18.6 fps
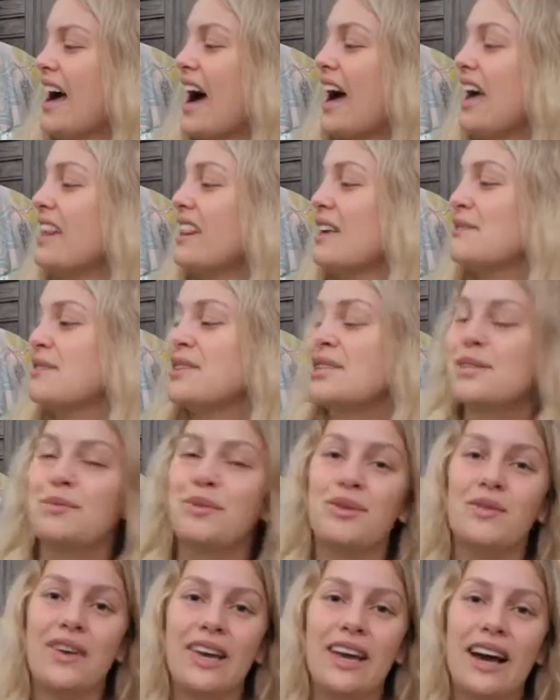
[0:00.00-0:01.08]
I loved this
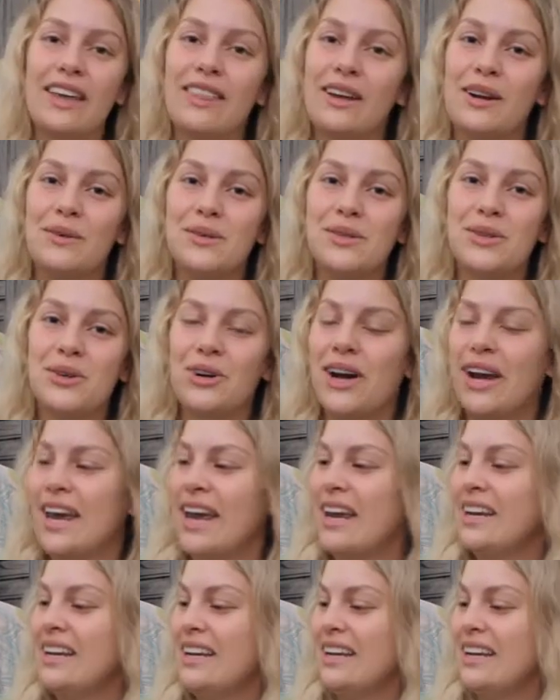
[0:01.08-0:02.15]
movie. I thought it was
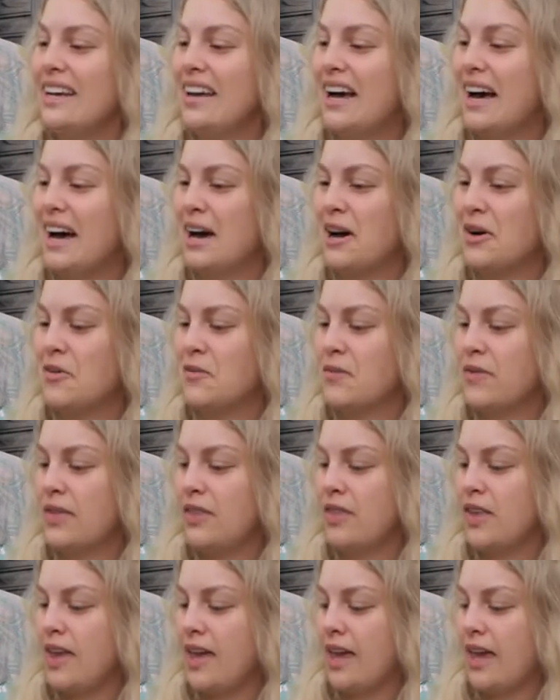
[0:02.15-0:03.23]
great. Um,
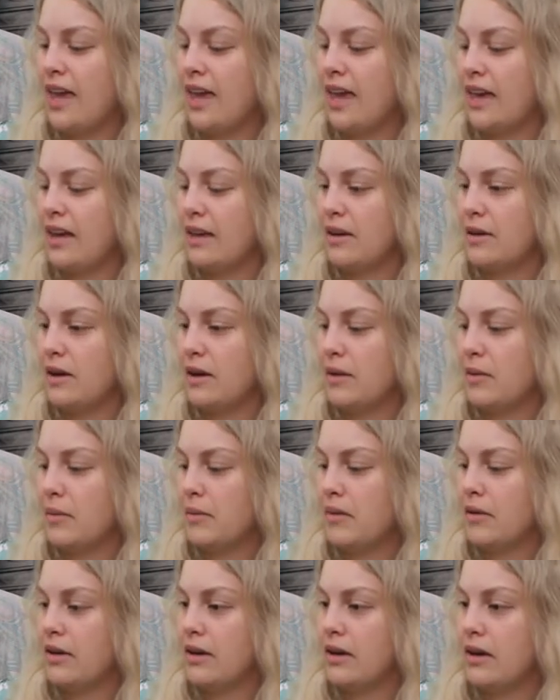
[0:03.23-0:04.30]
the
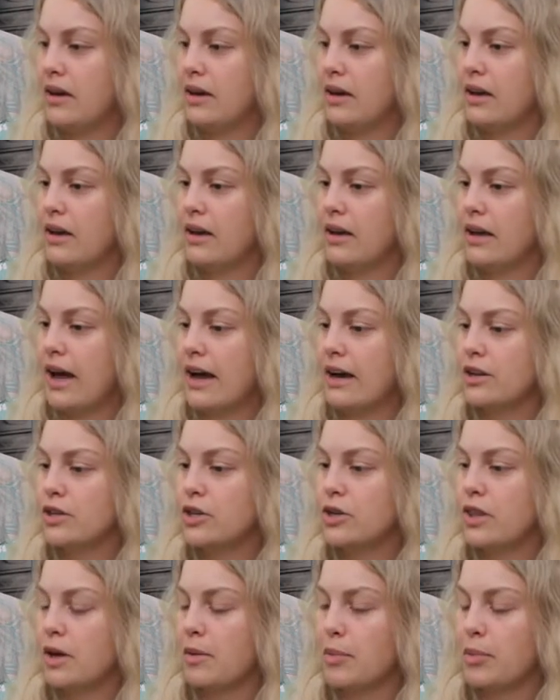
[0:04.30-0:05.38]
actor
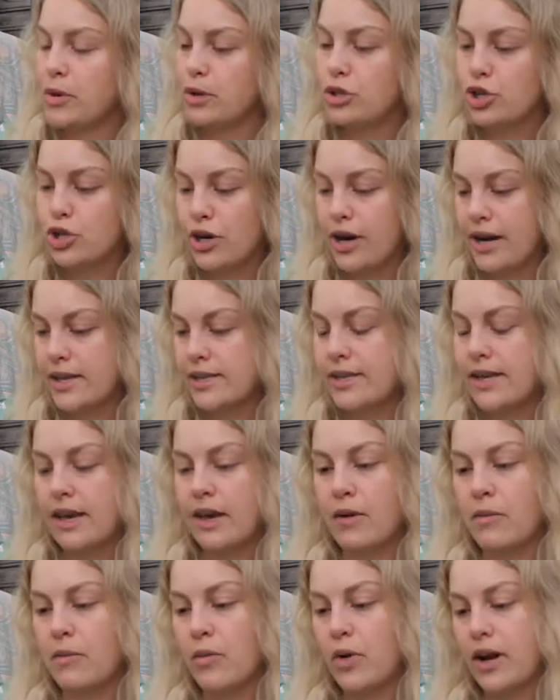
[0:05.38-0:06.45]
that portrays
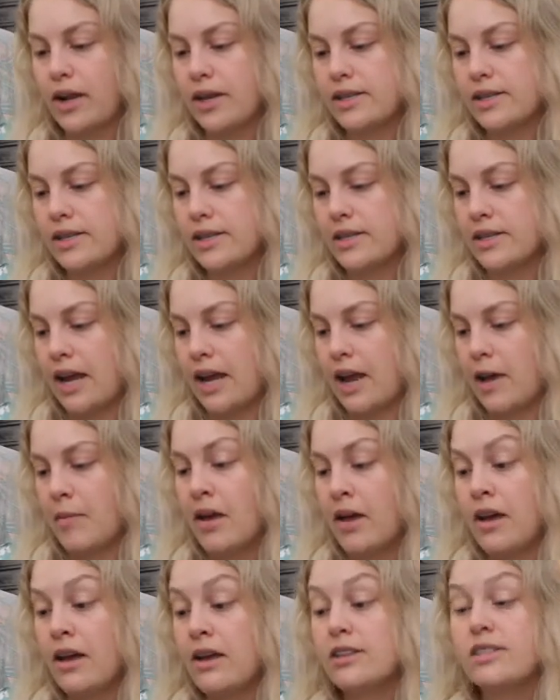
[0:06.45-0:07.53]
him, what is his name?
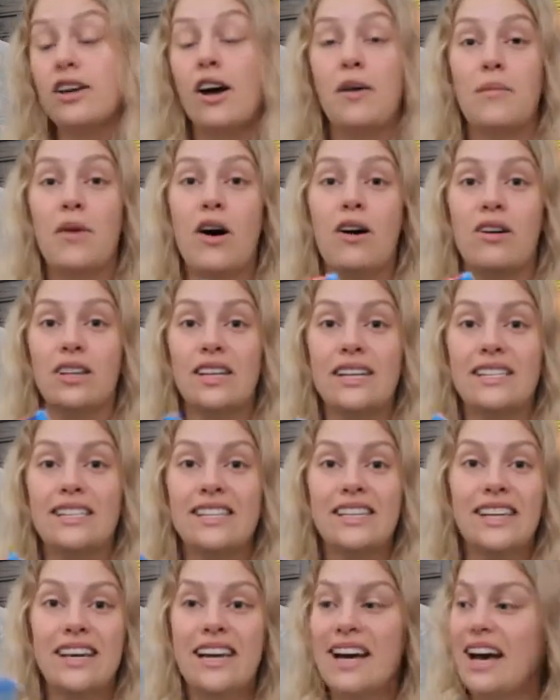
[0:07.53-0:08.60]
Tom Holland,
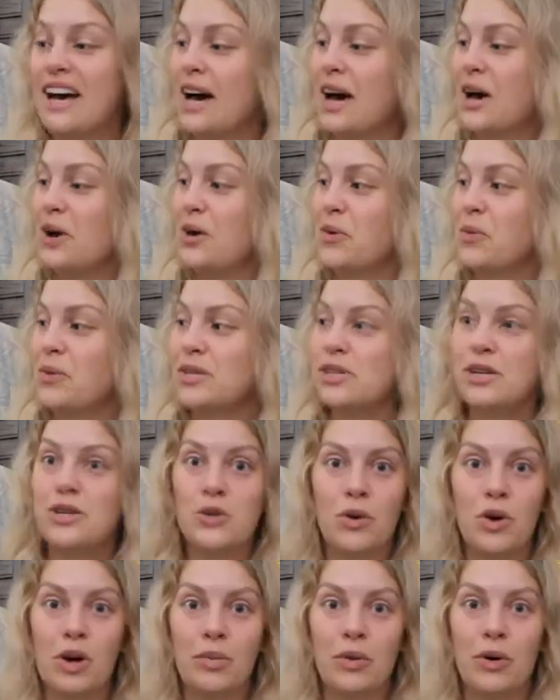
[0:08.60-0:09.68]
uh, was
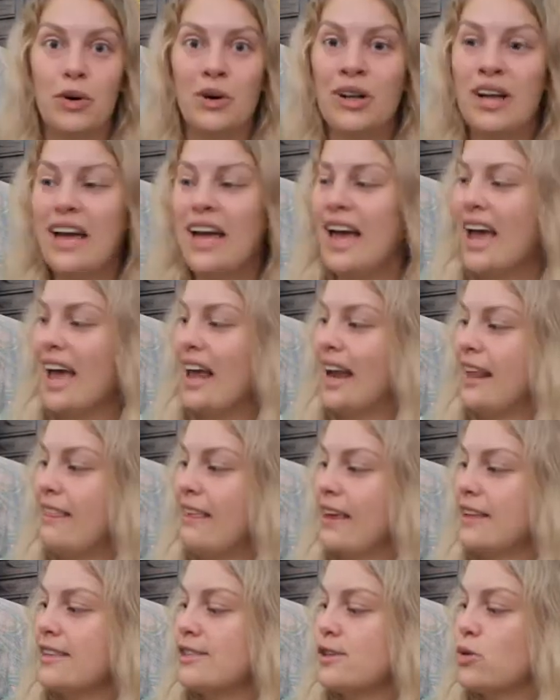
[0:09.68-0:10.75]
adorable. And I
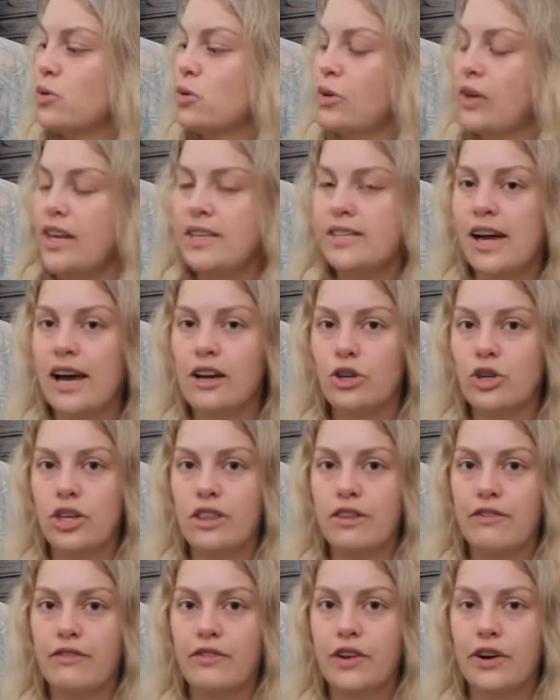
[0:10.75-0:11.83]
think it's cool he's actually
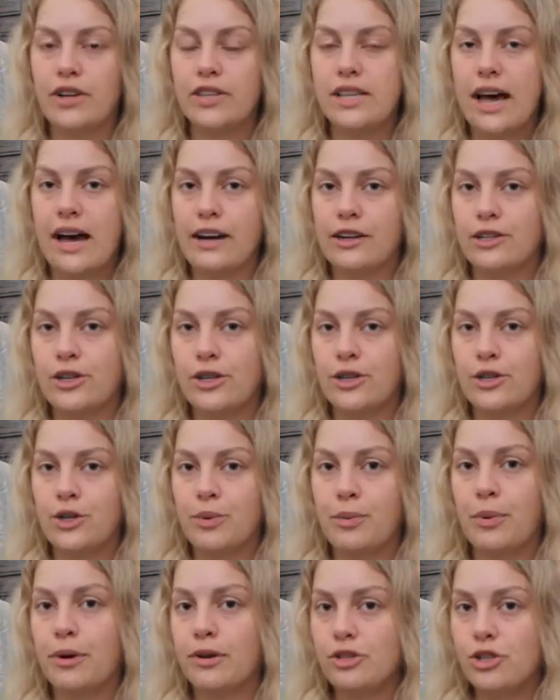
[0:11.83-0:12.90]
the first actor to
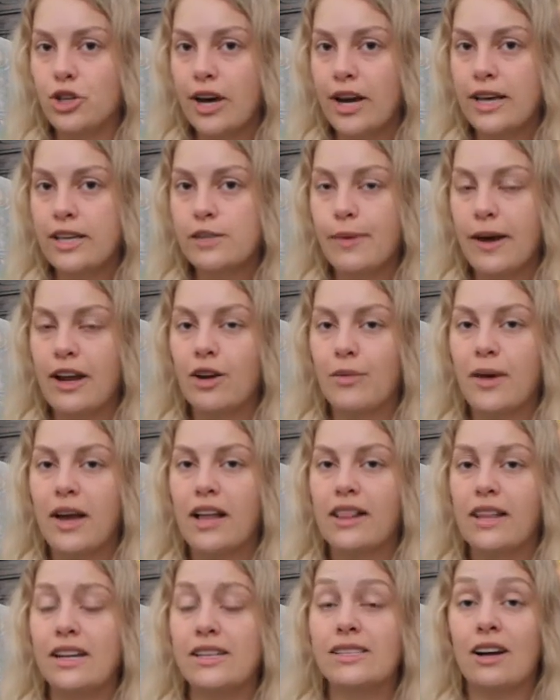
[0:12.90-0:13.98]
portray
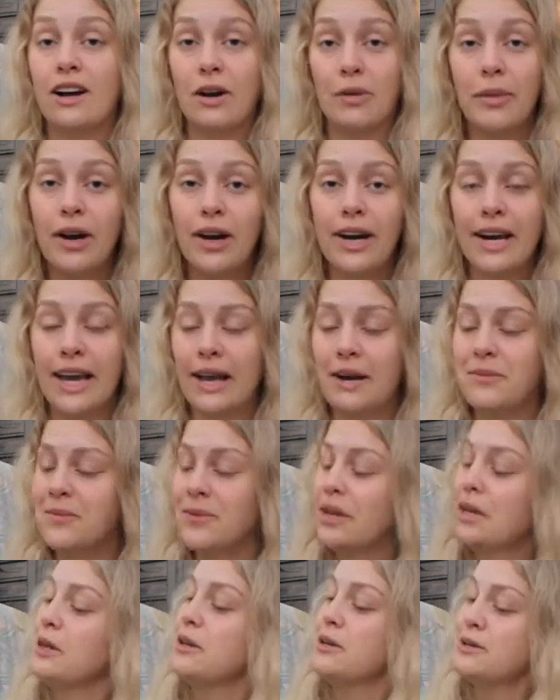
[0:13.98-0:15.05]
Spider-Man that is not American.
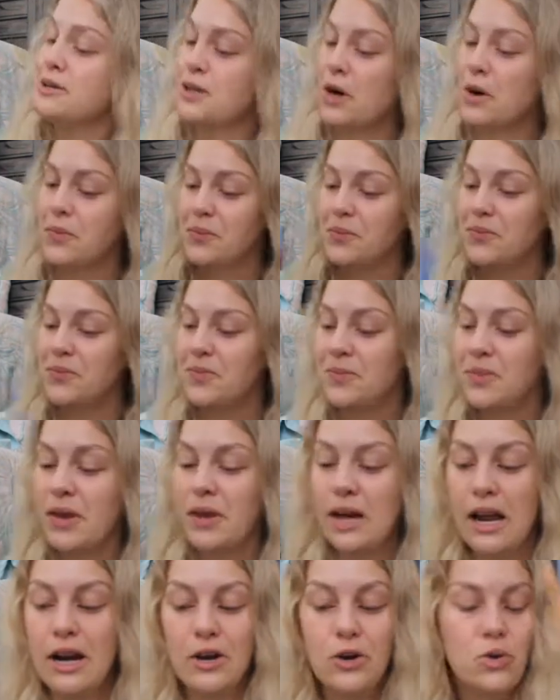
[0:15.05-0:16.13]
So,
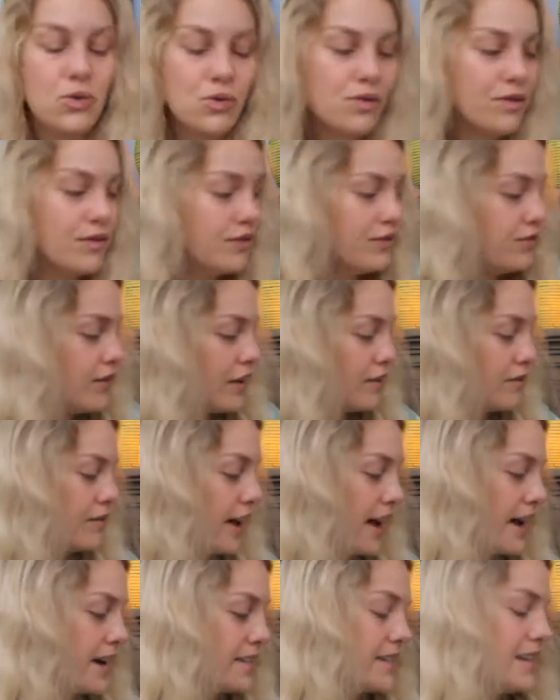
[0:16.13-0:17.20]
kind of cool. Fun
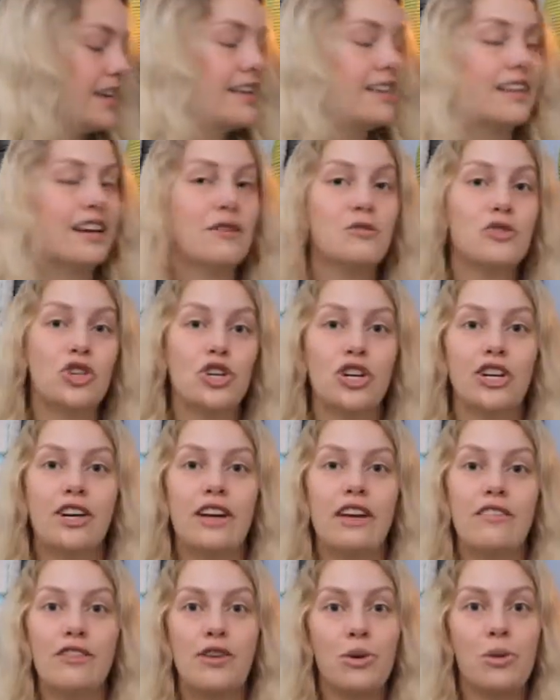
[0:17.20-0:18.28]
fact that I'm sure
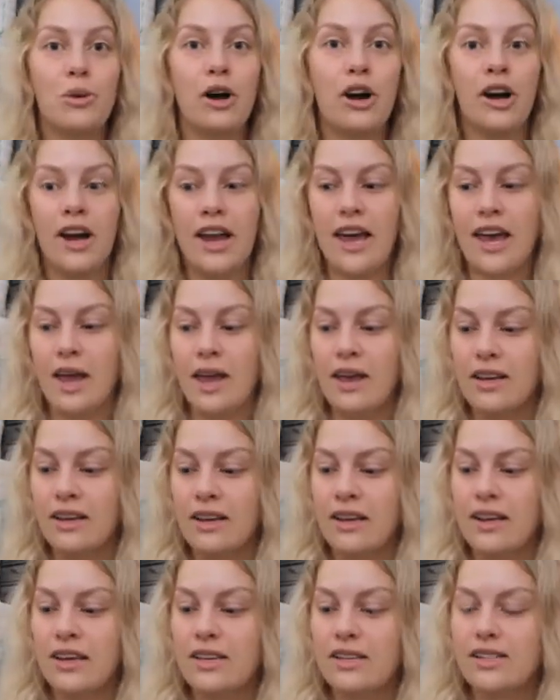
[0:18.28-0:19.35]
if you are a
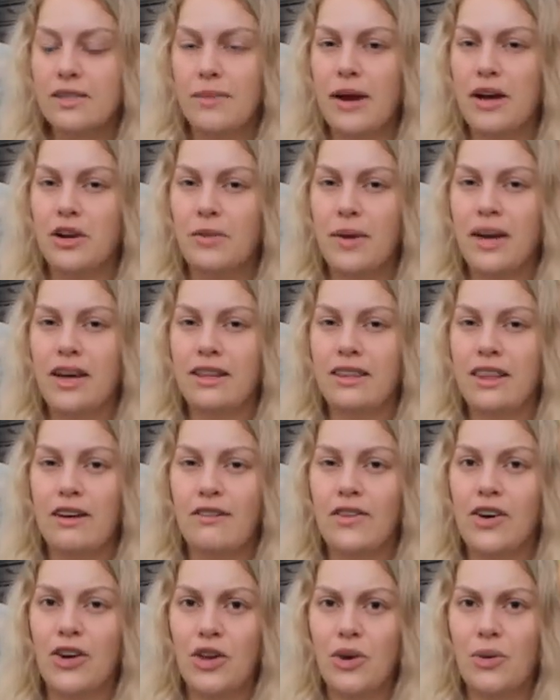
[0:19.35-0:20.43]
Spider-Man
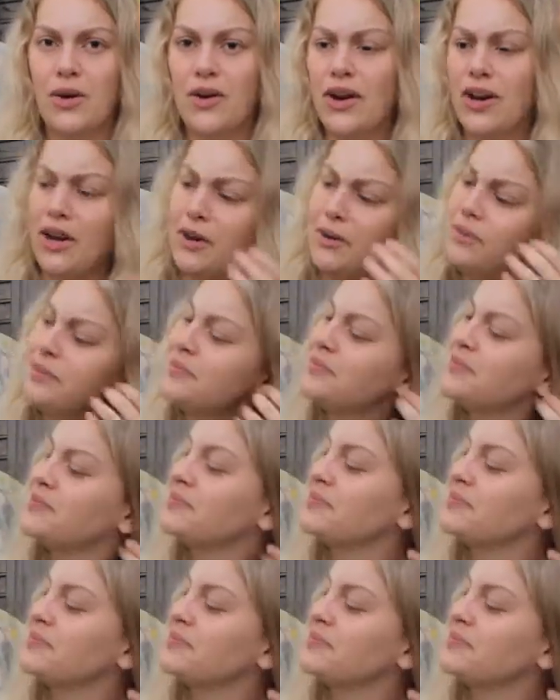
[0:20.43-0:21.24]
lover, you already knew.